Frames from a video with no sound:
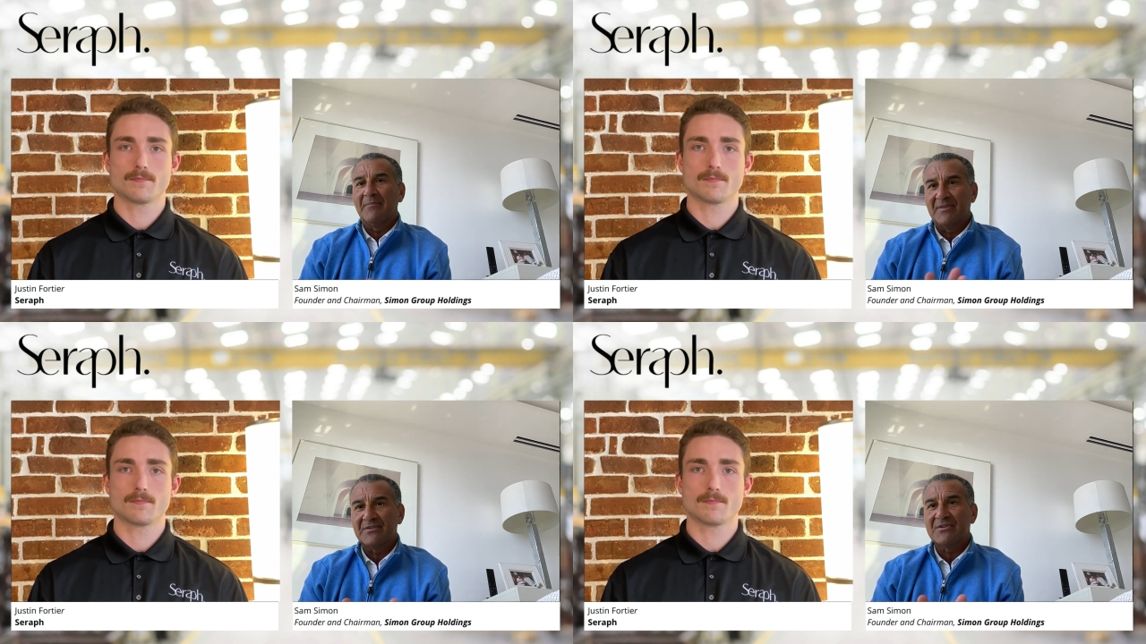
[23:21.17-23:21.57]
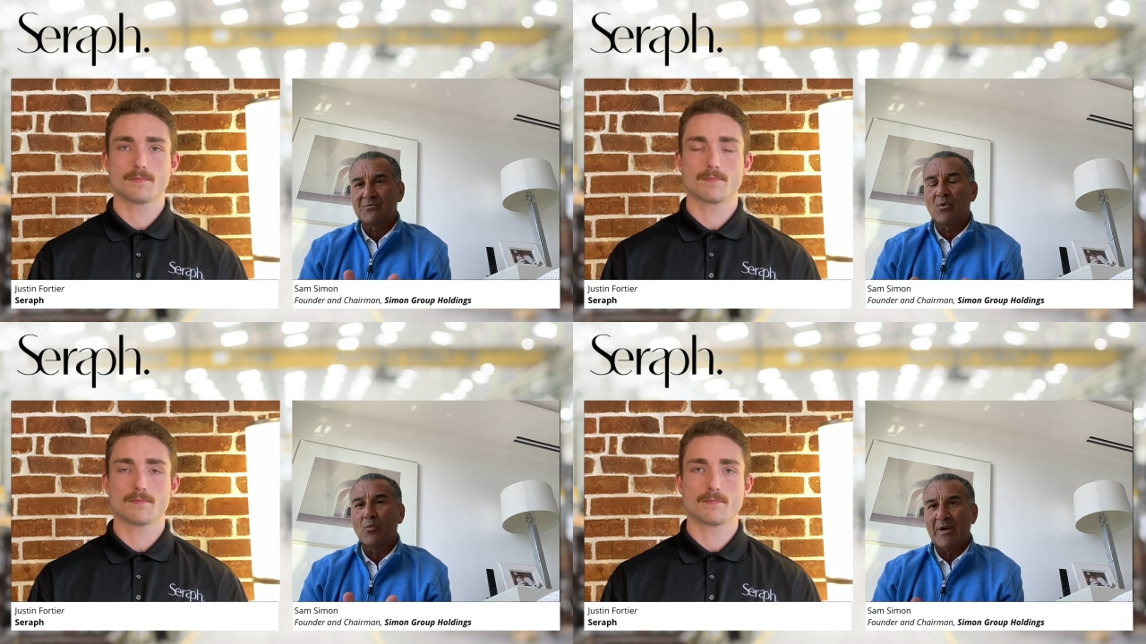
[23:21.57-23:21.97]
Speaker 1: This is
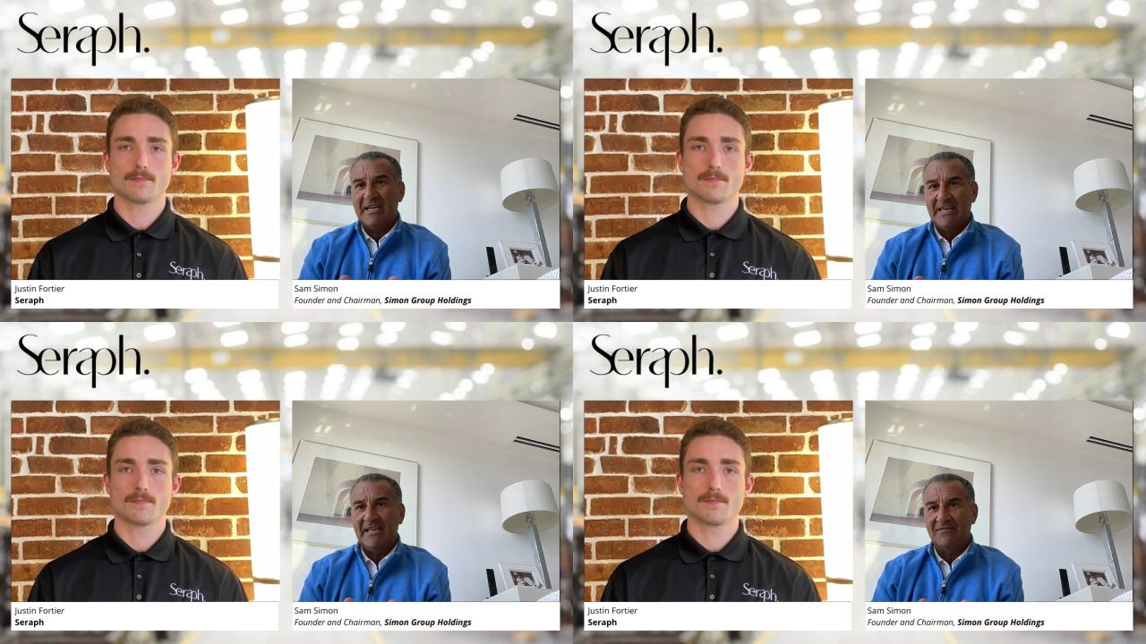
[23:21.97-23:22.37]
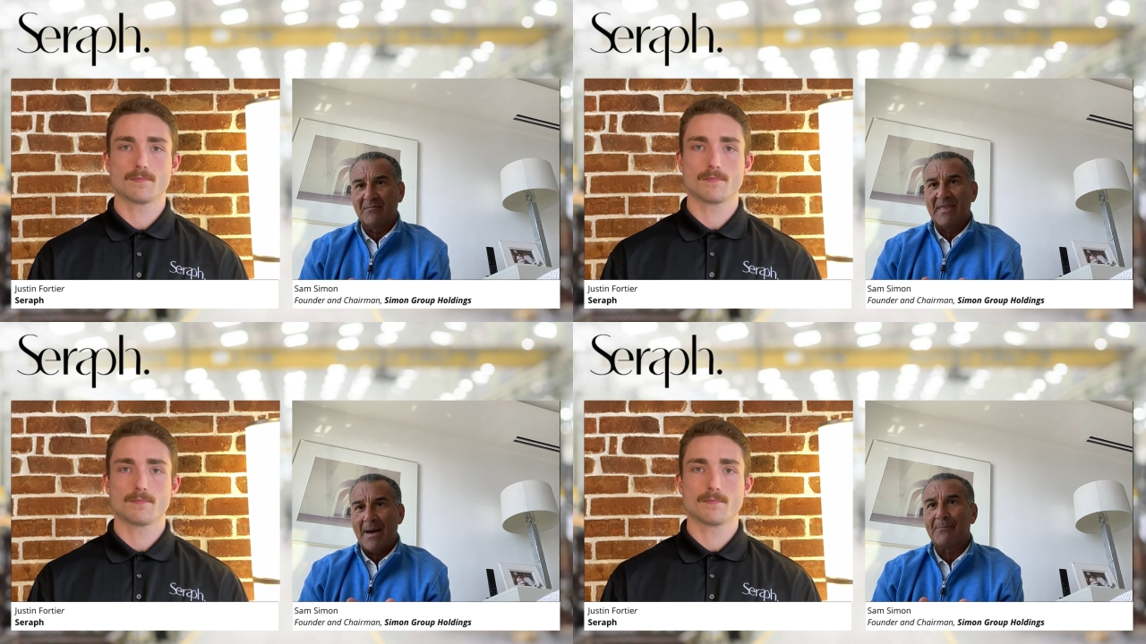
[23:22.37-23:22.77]
what we need from
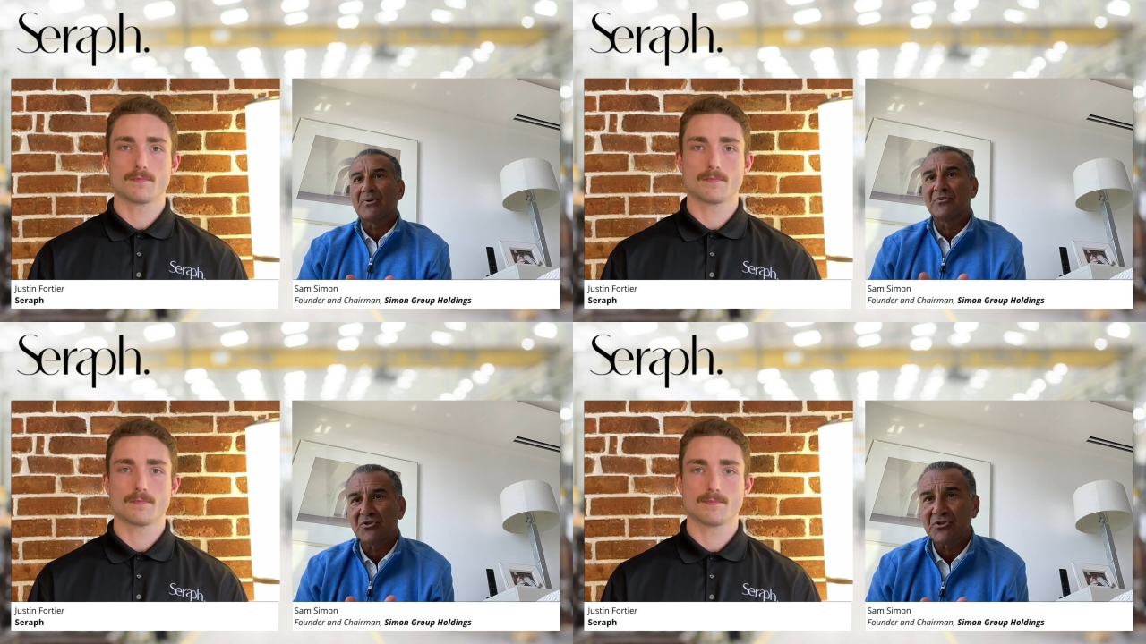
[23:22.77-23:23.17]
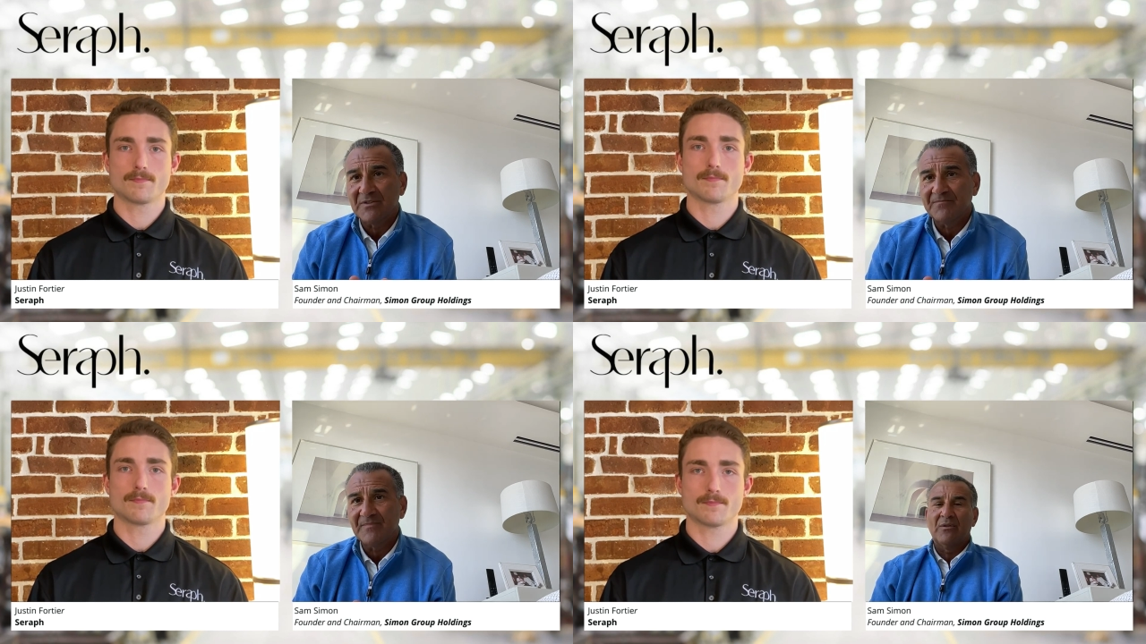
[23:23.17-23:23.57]
that person.